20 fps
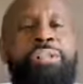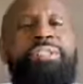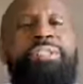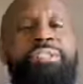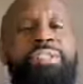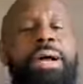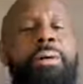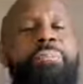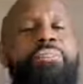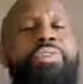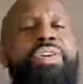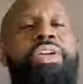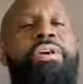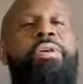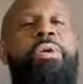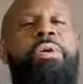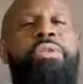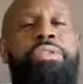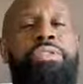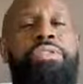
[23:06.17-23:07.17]

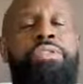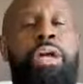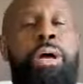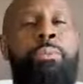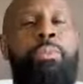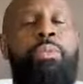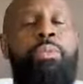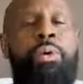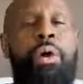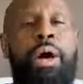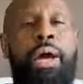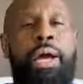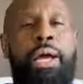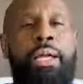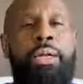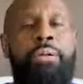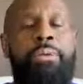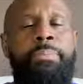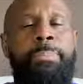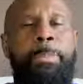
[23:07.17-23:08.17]
something or
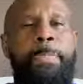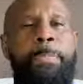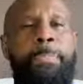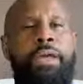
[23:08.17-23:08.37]
someone